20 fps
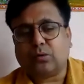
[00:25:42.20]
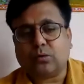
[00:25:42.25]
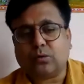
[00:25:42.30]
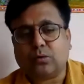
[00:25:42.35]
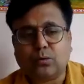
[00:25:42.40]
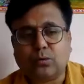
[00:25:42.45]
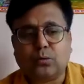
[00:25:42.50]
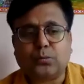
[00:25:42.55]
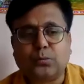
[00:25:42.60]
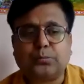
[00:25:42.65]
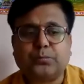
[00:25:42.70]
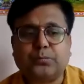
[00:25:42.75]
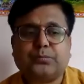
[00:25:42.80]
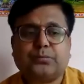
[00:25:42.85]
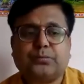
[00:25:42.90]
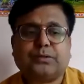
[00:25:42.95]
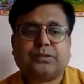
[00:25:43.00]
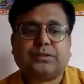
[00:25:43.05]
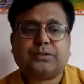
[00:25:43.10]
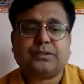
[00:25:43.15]

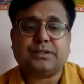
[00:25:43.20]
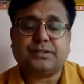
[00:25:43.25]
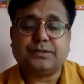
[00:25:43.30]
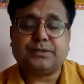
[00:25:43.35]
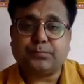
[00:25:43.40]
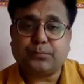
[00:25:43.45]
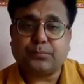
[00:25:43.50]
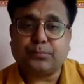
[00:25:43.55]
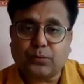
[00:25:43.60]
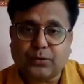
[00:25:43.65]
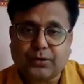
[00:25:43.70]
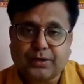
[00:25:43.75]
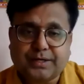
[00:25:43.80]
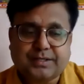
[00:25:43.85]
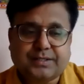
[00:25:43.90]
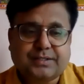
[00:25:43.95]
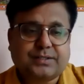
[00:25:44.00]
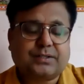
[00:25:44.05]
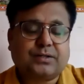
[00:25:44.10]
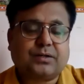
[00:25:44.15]
whom the
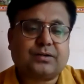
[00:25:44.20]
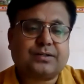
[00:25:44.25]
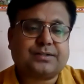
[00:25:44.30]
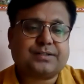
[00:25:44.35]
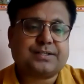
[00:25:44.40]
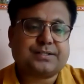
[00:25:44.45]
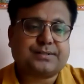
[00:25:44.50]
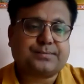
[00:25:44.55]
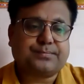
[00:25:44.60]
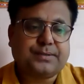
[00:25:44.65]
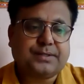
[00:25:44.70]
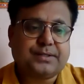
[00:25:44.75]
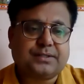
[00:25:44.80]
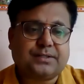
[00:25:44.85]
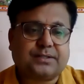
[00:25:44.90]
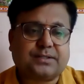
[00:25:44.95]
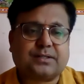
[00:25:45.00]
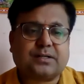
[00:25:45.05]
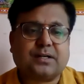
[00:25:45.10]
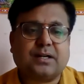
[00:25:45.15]
poet or the
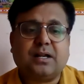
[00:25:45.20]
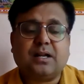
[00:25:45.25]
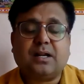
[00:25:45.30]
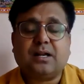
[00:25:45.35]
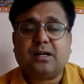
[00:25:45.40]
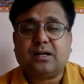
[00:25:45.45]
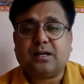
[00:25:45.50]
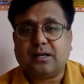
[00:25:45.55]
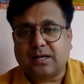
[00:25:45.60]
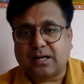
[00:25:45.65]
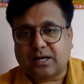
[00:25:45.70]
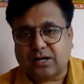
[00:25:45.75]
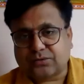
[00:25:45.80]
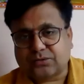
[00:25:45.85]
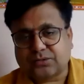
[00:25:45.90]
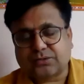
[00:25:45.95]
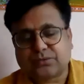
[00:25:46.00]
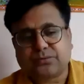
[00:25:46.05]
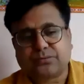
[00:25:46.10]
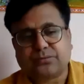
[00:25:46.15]
speaker
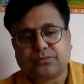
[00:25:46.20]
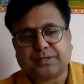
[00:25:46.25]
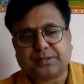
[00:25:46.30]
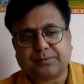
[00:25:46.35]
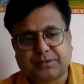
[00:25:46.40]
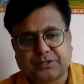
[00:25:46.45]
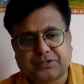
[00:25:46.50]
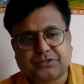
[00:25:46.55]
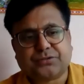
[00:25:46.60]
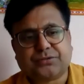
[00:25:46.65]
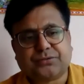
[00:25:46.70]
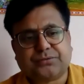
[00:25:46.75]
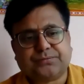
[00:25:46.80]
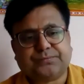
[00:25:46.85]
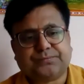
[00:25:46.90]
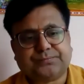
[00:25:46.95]
loves very much.